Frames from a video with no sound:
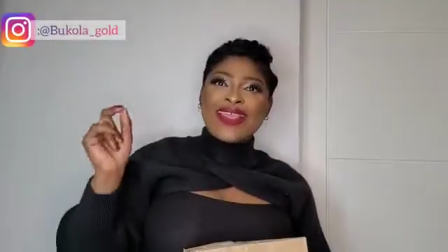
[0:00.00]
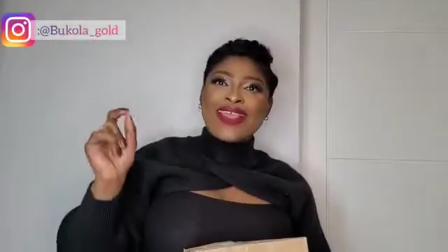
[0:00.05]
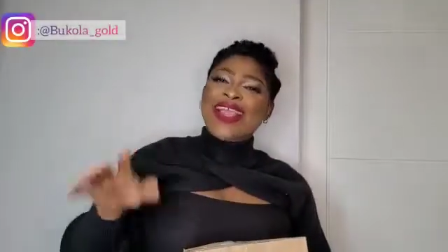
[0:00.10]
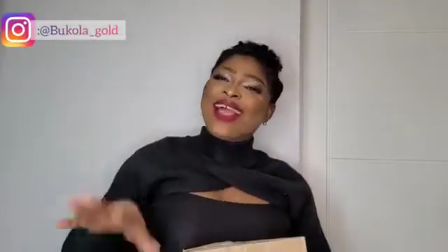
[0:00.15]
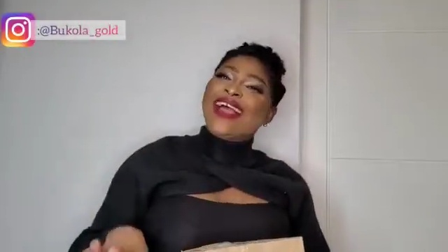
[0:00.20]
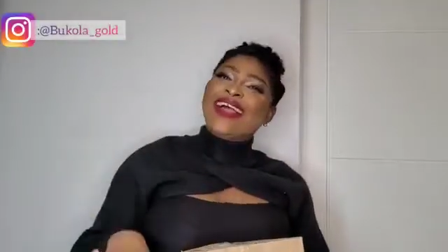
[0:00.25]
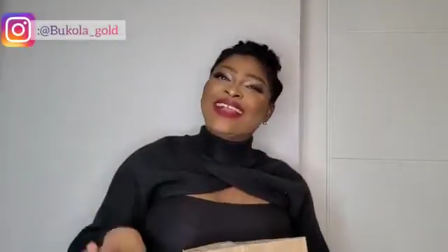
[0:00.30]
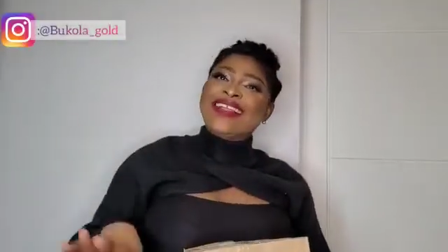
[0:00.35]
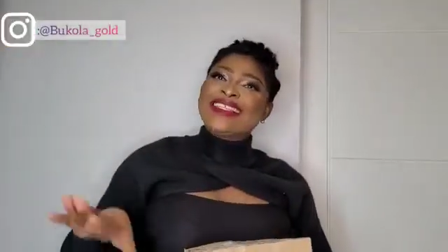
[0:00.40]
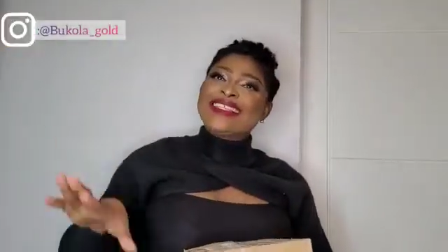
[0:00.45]

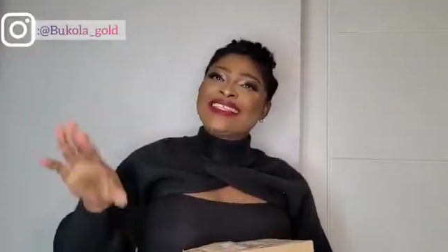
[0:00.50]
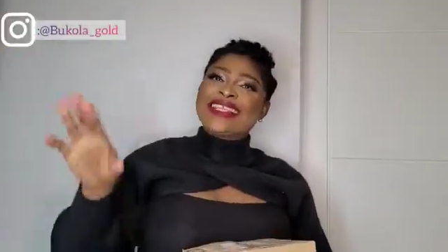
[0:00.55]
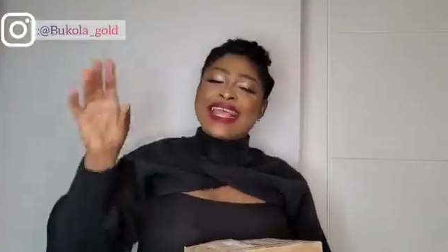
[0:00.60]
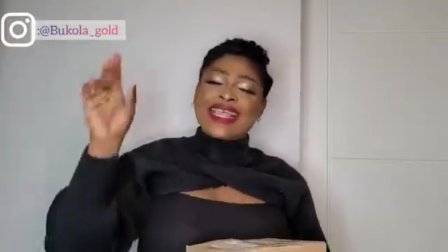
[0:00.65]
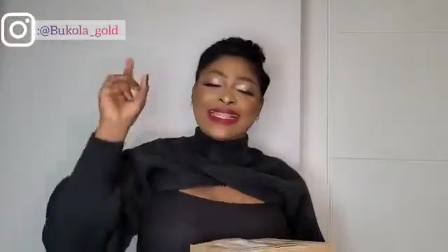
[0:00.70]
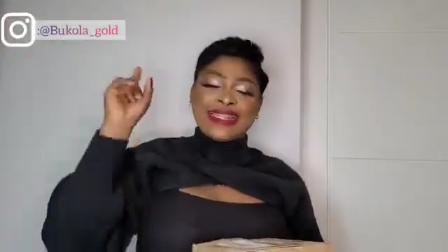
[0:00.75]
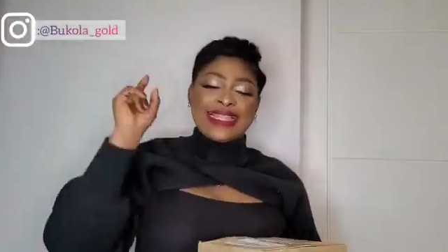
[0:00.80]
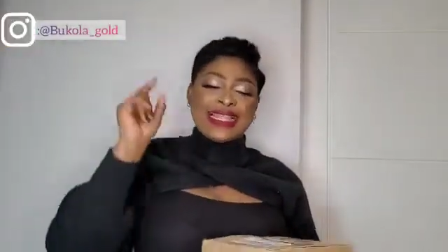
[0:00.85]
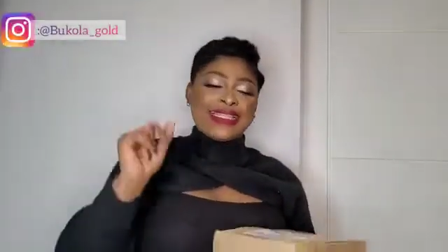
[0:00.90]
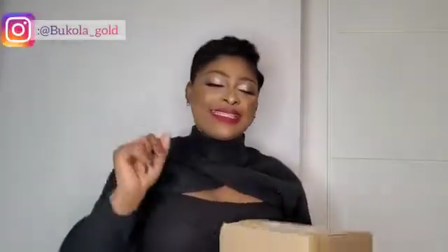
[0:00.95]

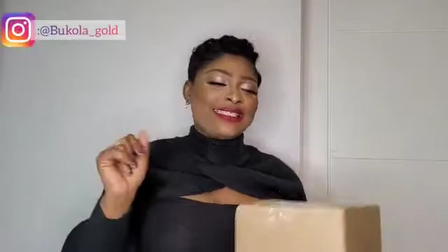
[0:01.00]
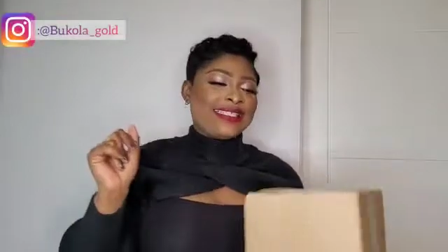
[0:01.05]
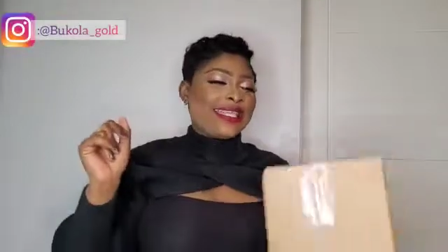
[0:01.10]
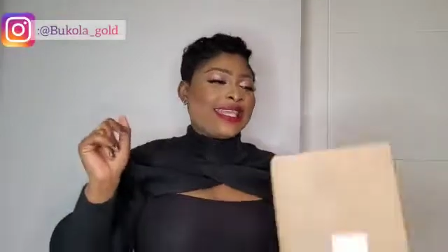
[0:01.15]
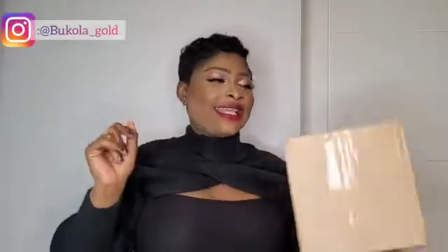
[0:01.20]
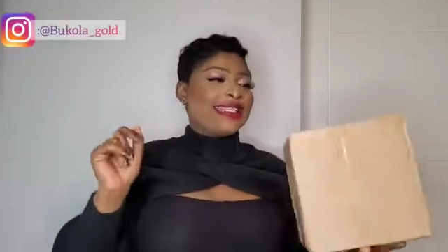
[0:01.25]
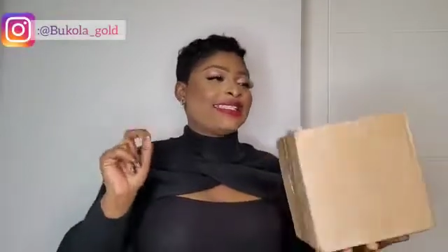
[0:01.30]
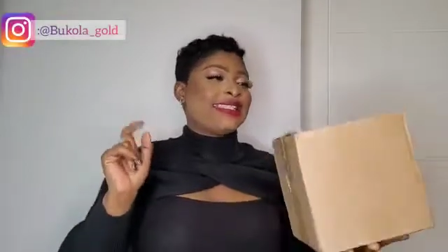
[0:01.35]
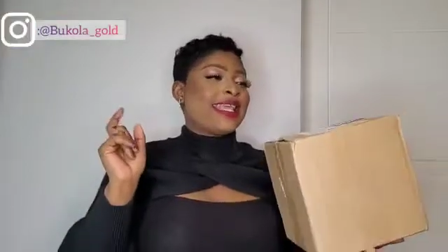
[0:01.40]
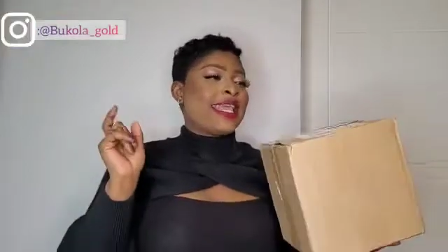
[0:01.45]
guys, let's
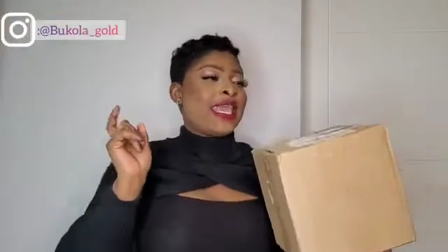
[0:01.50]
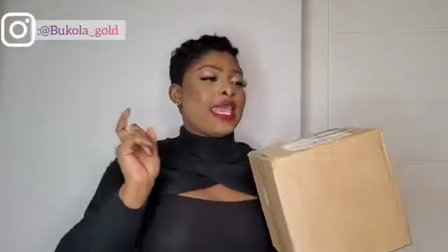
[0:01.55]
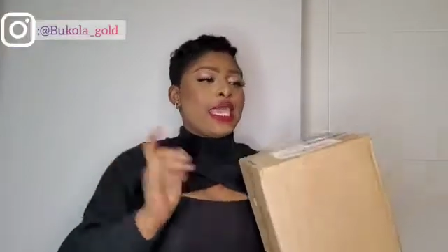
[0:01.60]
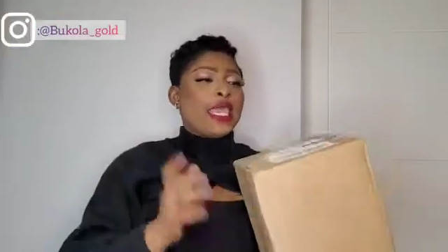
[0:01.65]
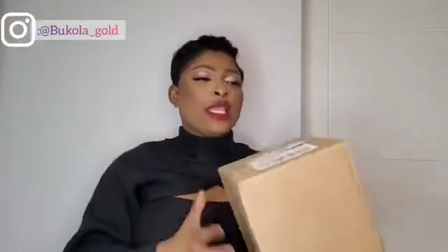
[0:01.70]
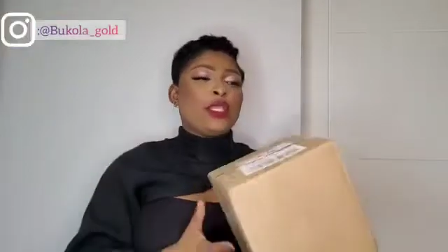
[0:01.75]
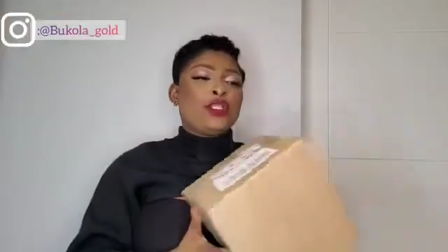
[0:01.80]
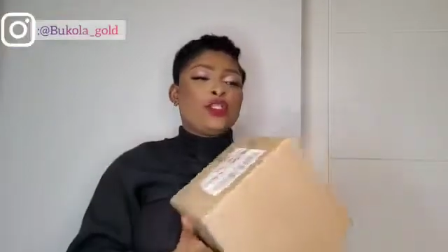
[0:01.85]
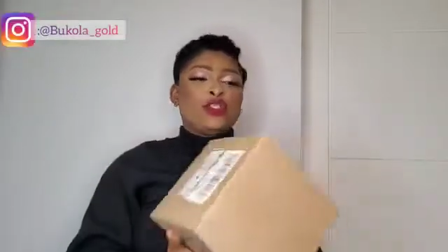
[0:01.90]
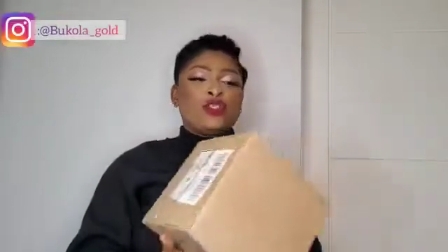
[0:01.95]
get
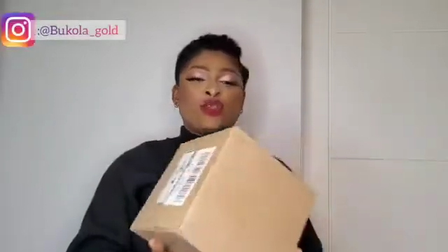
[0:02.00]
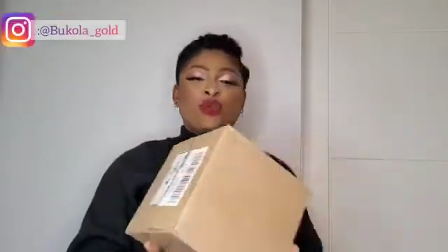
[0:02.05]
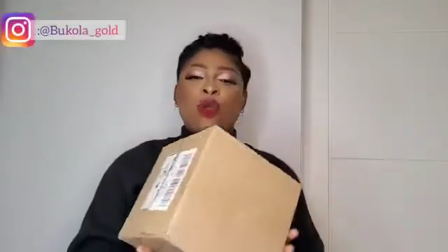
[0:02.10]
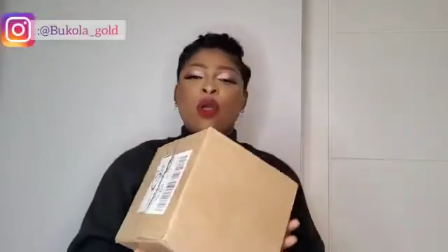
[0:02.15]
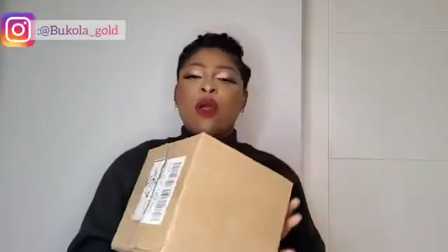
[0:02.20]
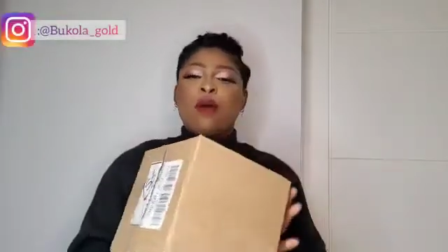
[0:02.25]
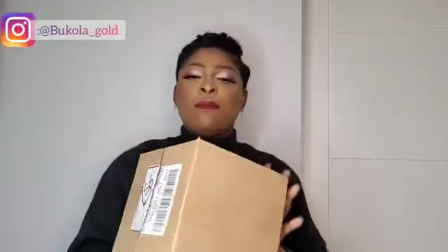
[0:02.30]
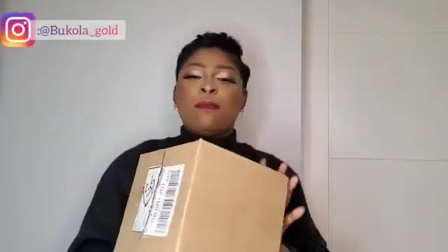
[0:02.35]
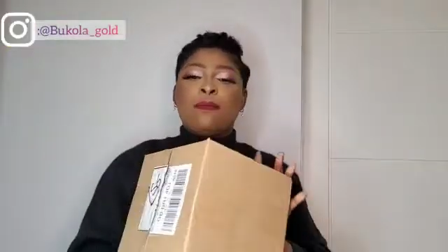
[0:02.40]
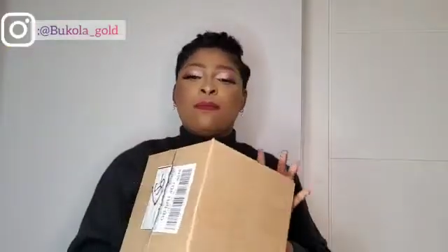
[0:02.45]
into
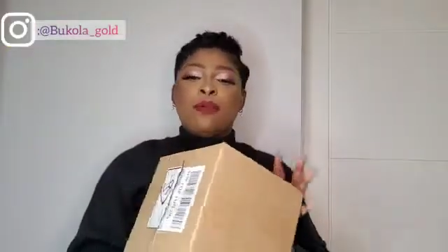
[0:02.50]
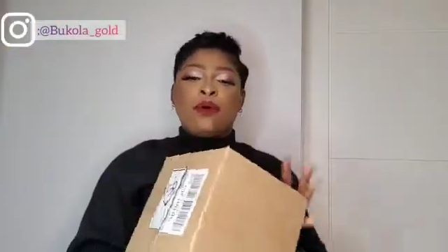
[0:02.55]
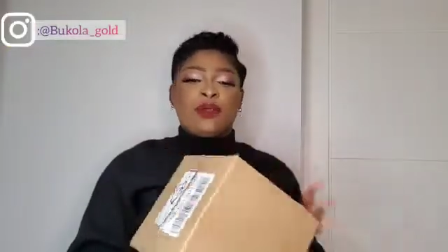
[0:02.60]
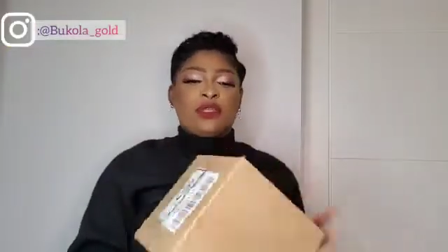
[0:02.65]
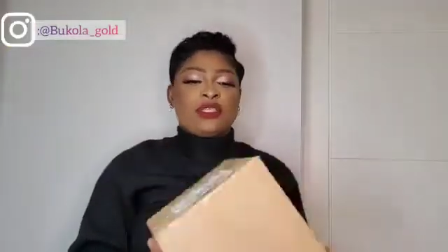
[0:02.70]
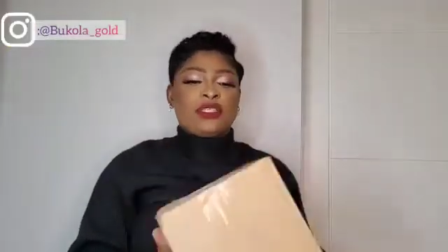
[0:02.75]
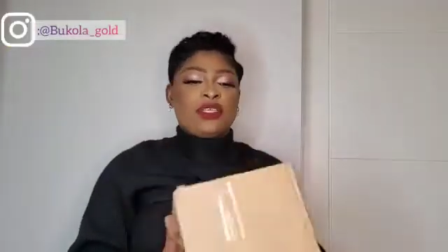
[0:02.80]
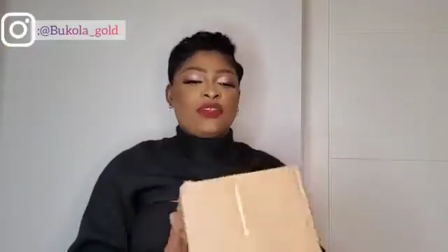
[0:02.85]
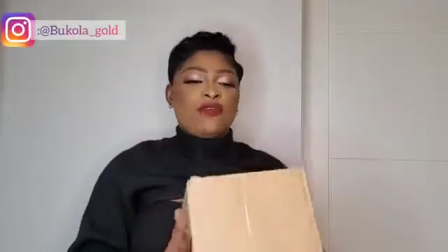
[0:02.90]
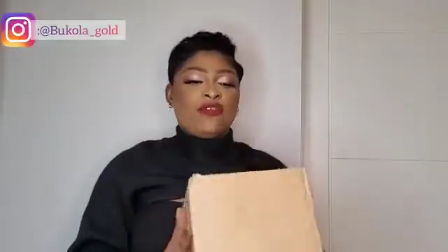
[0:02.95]

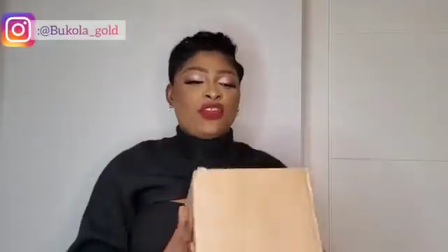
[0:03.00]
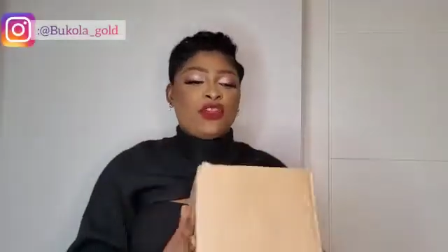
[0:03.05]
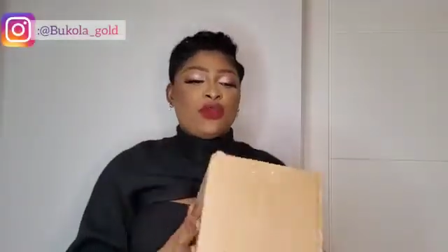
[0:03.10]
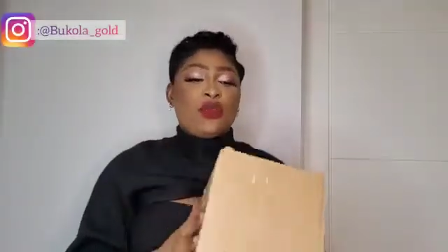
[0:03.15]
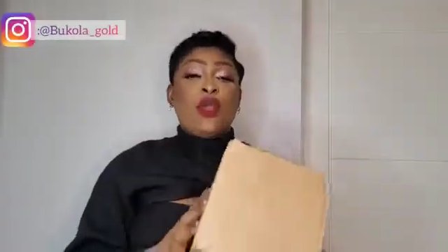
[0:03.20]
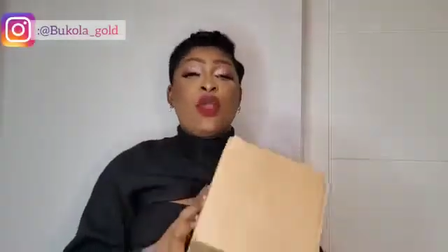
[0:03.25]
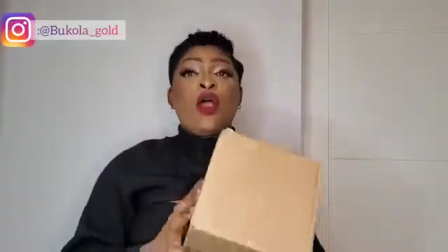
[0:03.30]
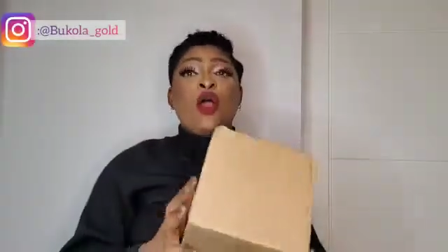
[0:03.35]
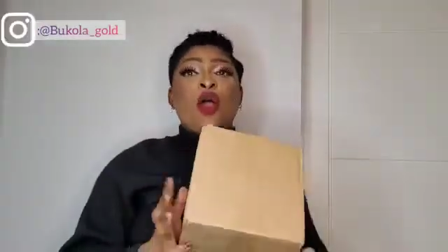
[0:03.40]
unboxing video.